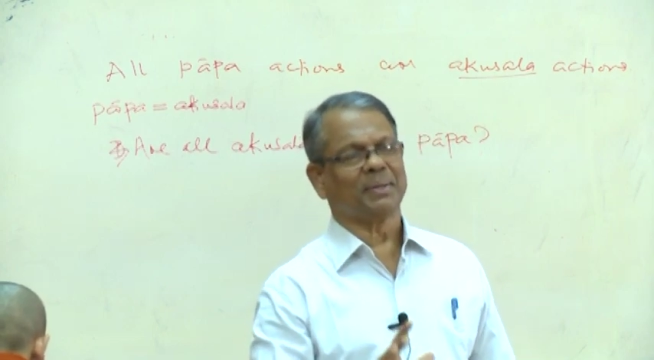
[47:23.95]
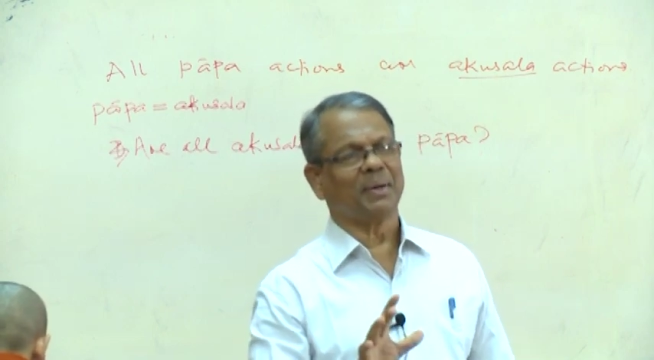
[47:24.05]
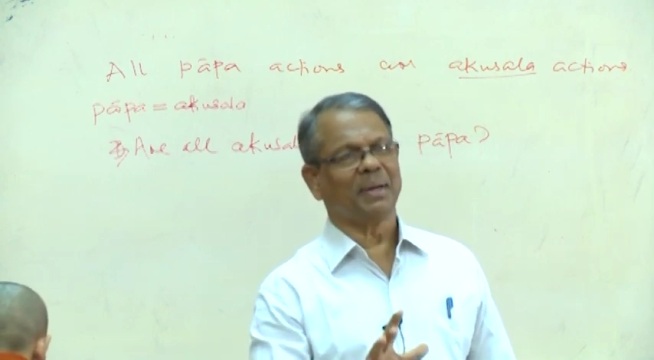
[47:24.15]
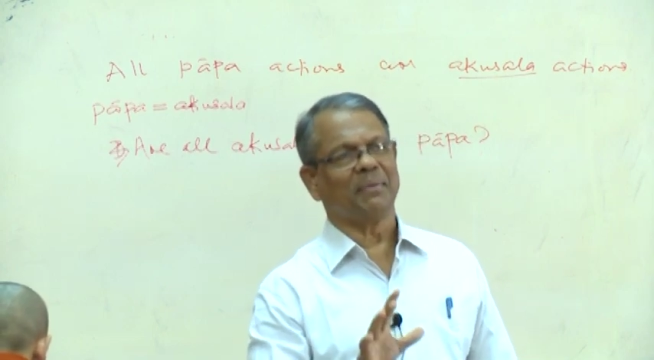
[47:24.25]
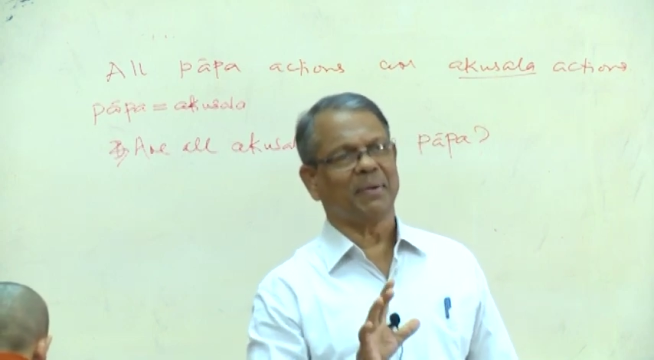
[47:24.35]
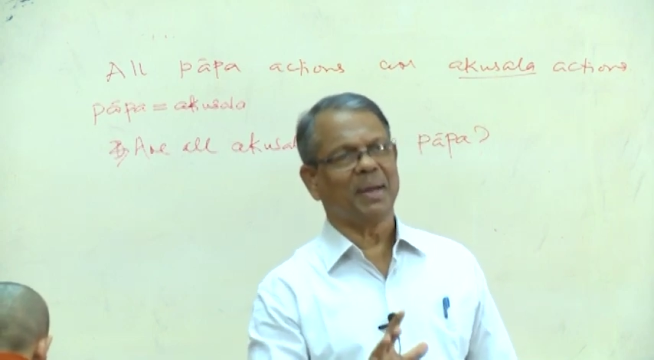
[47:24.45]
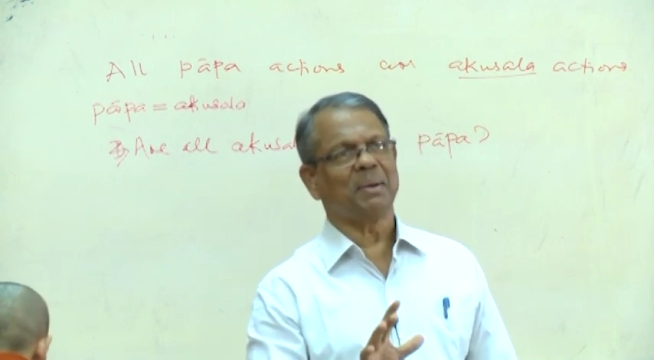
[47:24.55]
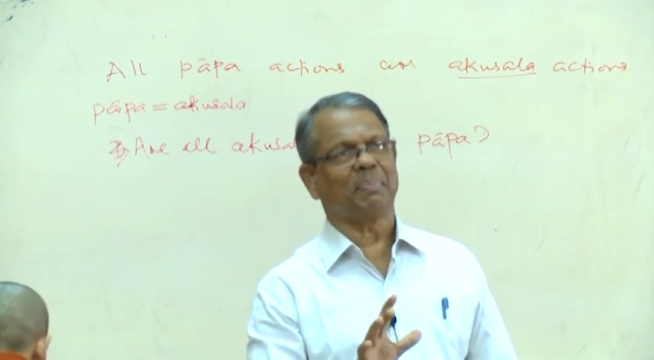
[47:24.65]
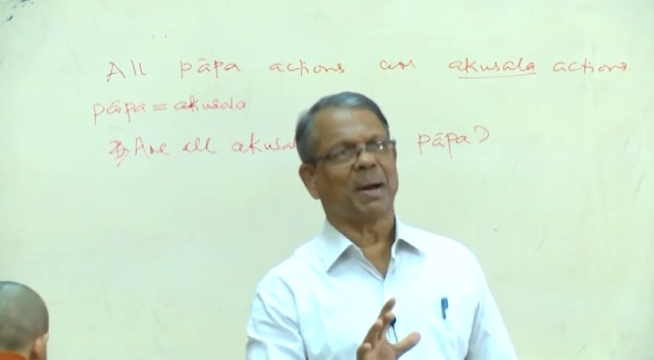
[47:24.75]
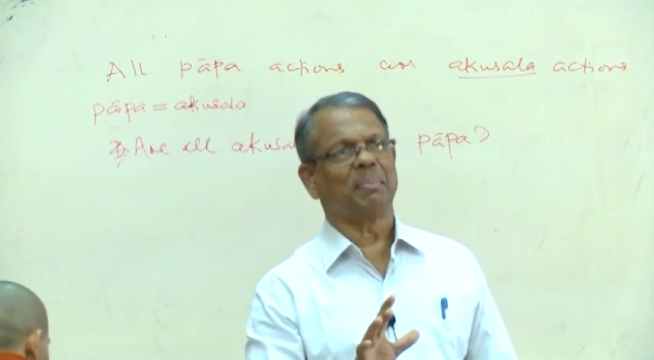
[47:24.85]
you know, it's
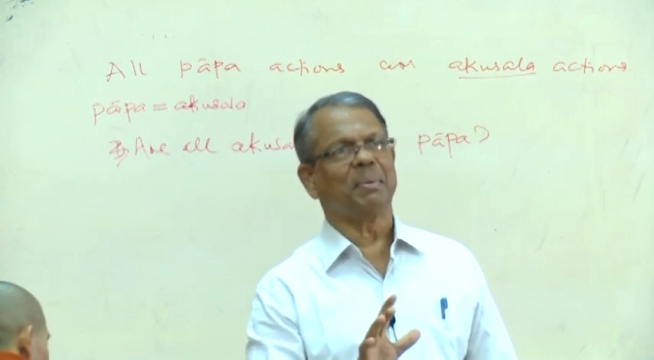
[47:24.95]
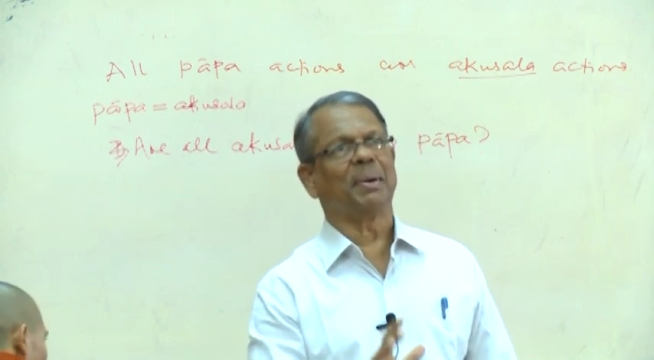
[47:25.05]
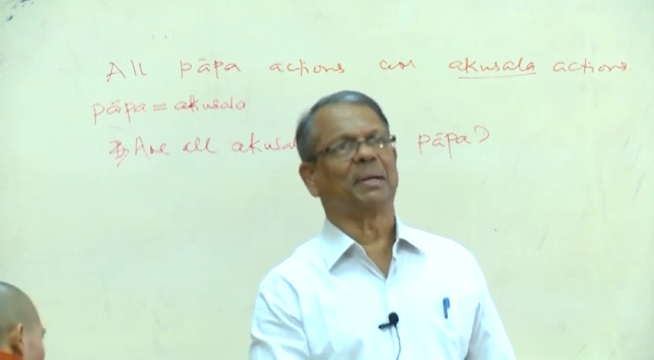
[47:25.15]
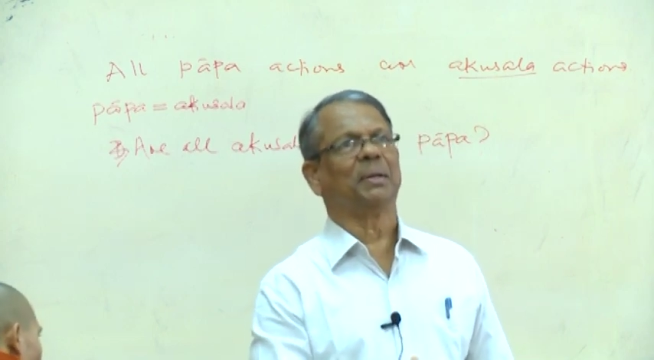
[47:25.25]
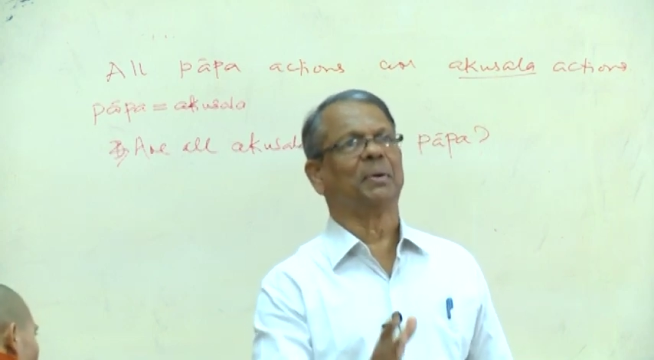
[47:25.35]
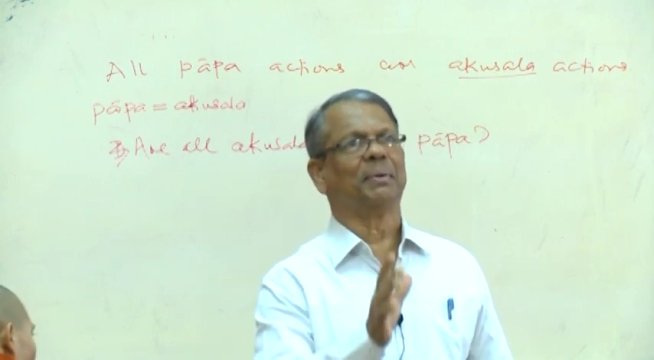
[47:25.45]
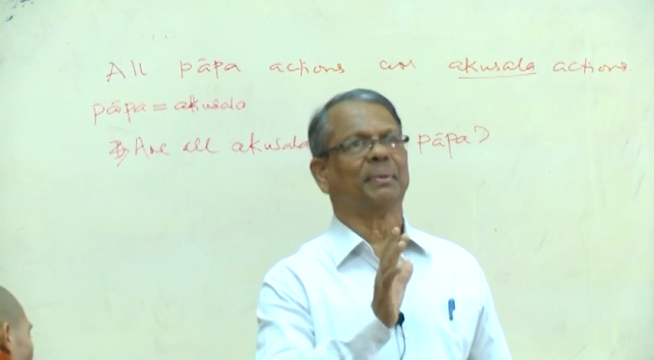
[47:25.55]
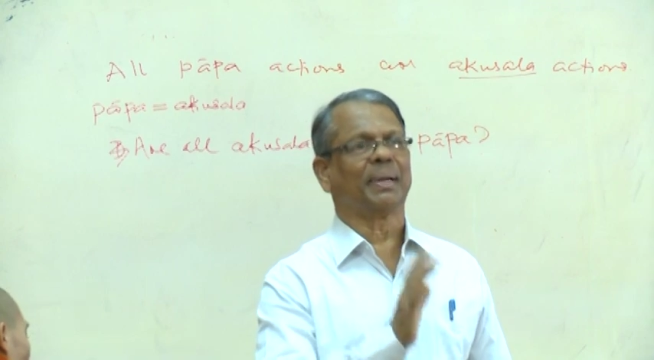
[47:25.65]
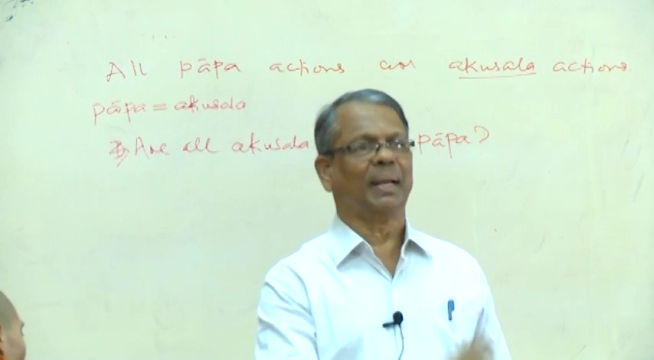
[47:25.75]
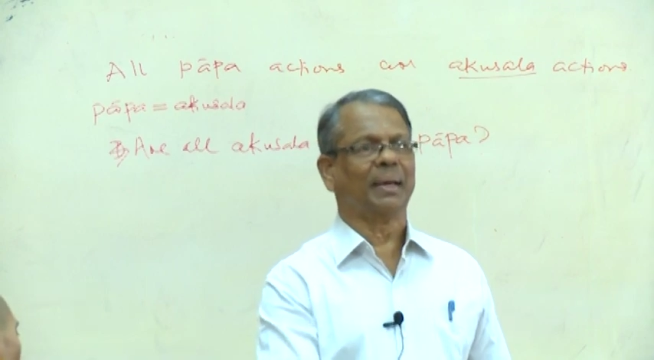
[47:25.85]
not defined papa,
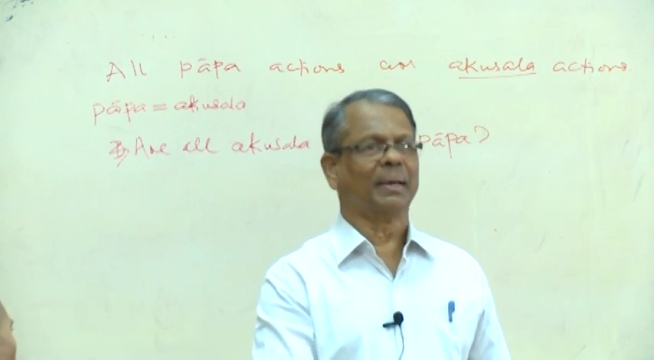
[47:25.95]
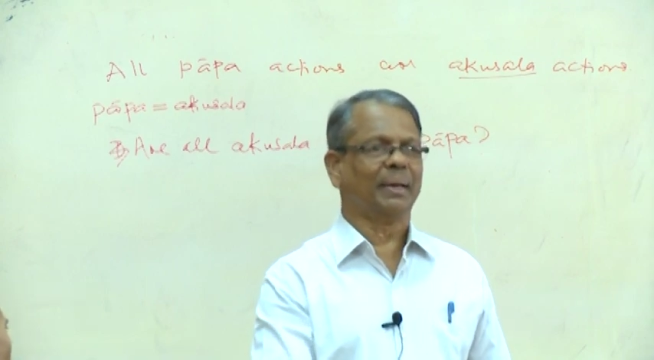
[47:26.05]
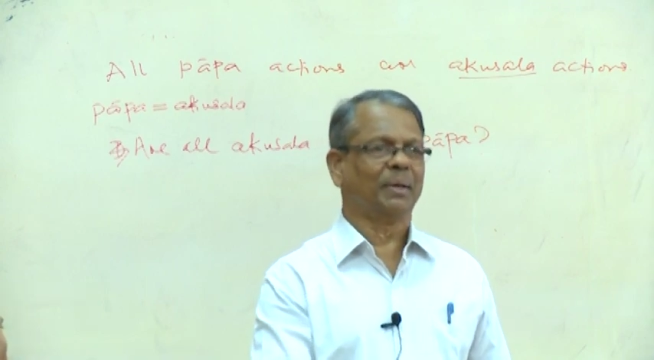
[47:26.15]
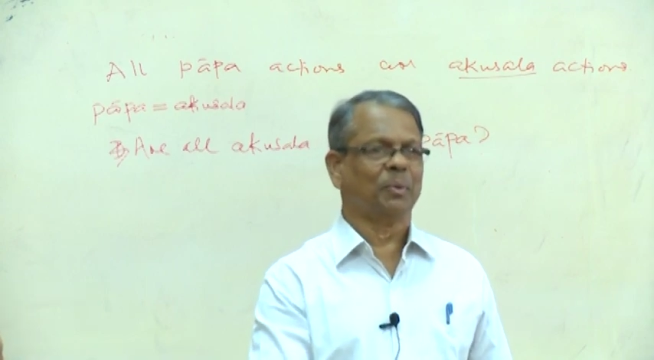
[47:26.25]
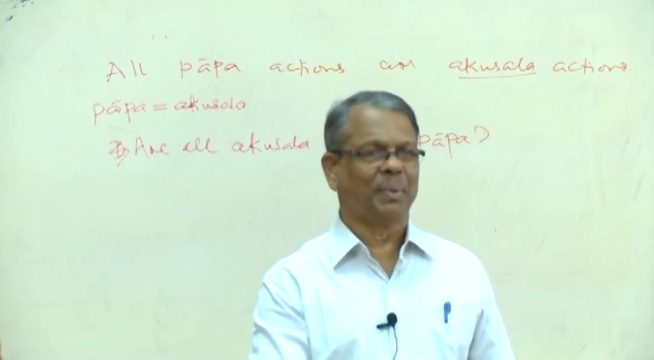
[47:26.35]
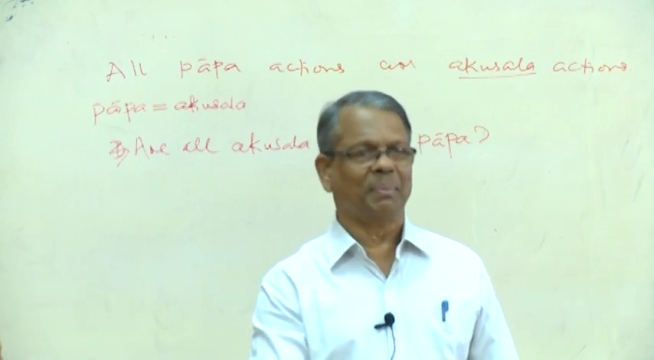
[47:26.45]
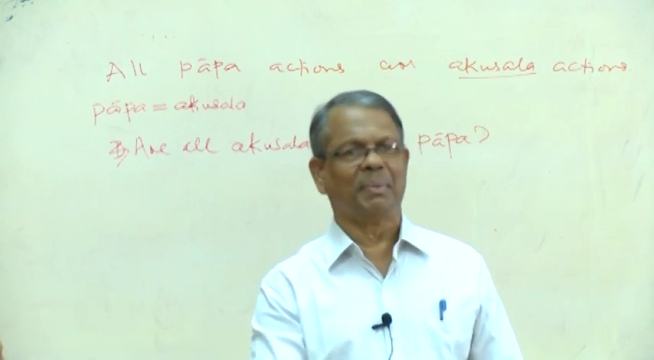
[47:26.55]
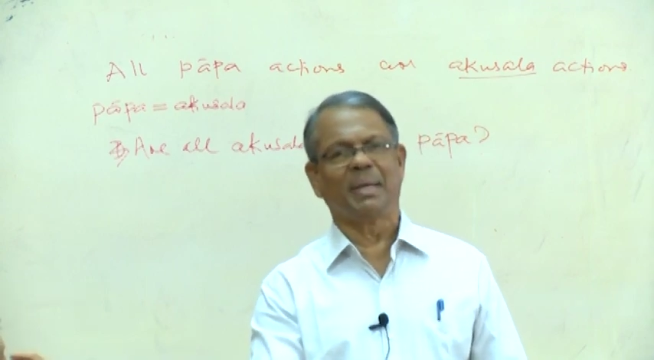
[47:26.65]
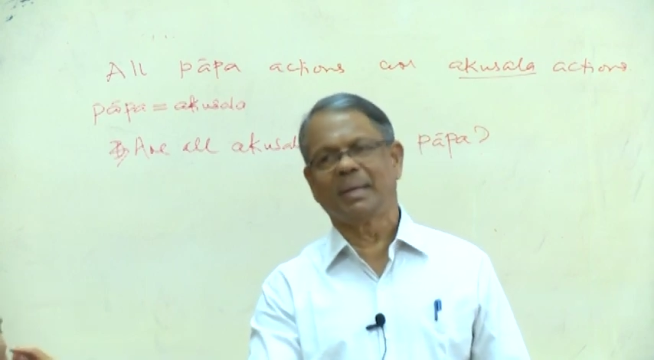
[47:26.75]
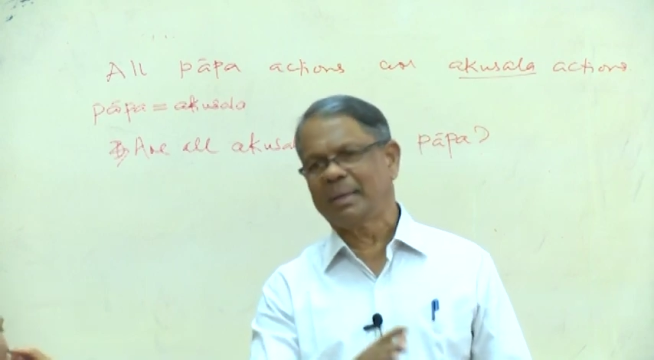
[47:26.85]
but you know,
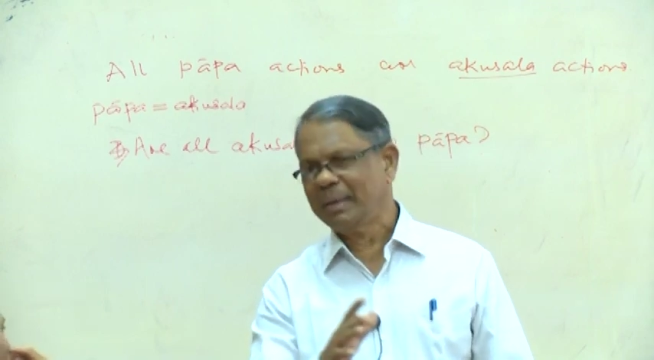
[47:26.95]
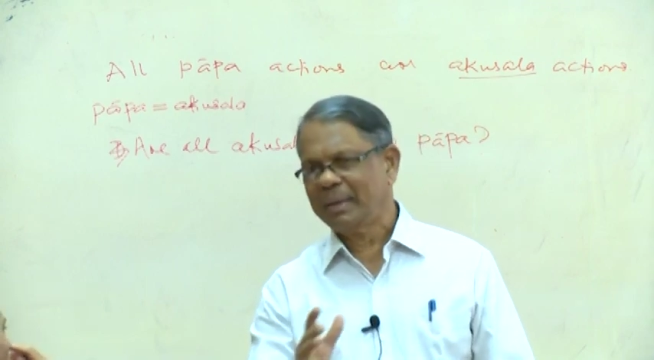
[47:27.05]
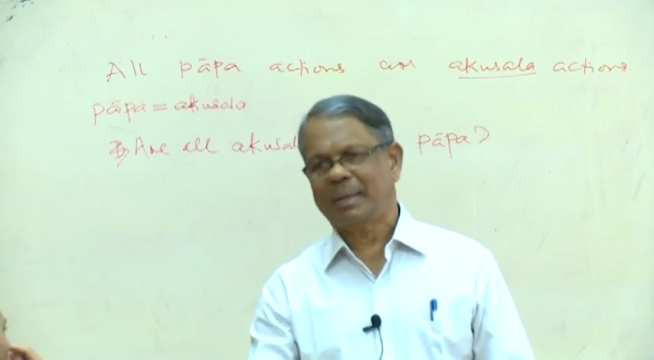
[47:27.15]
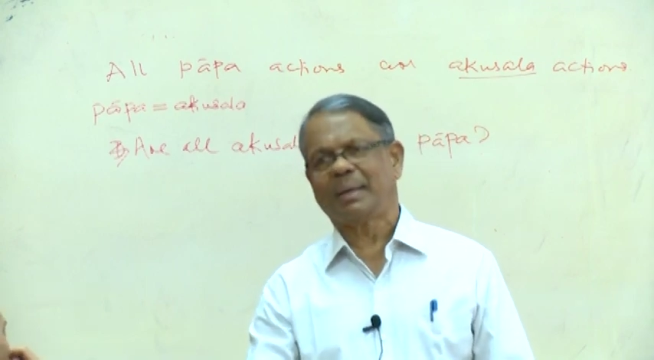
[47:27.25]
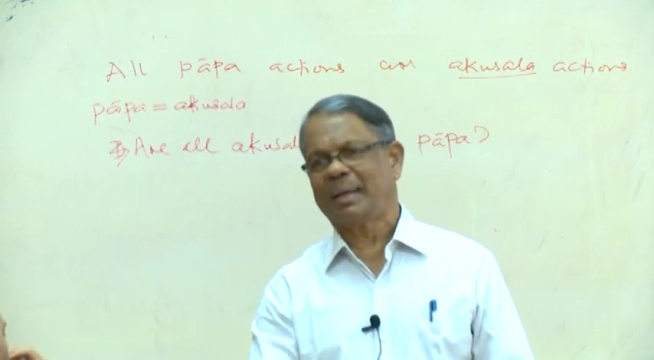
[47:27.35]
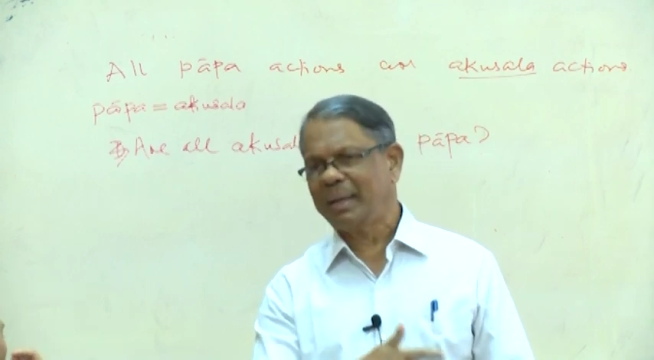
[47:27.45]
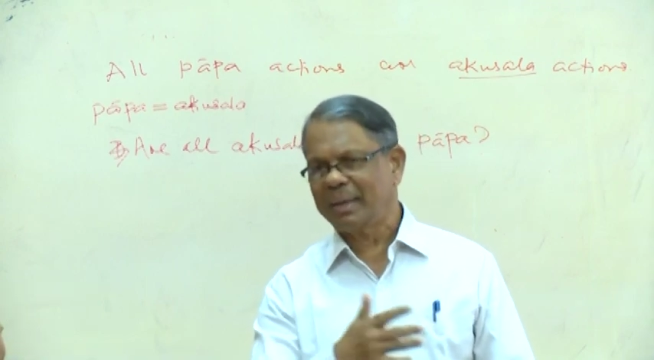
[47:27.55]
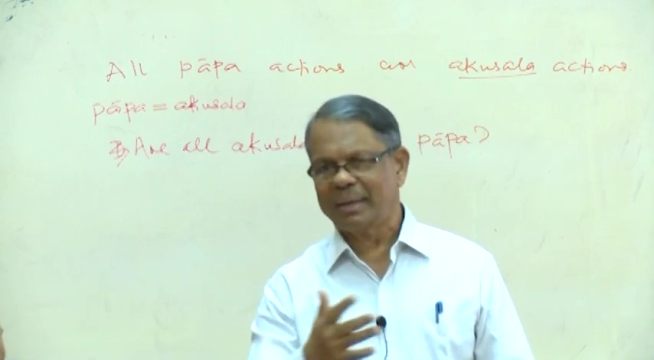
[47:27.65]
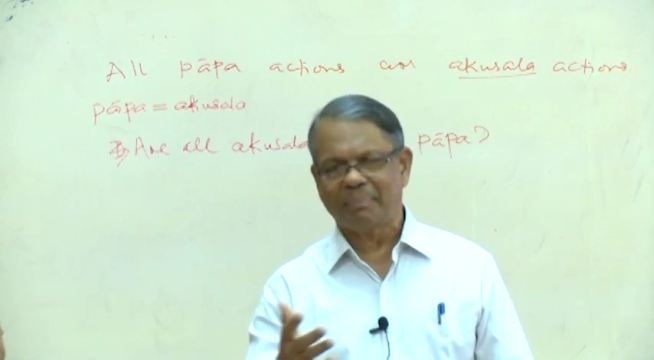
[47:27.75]
killing a human being,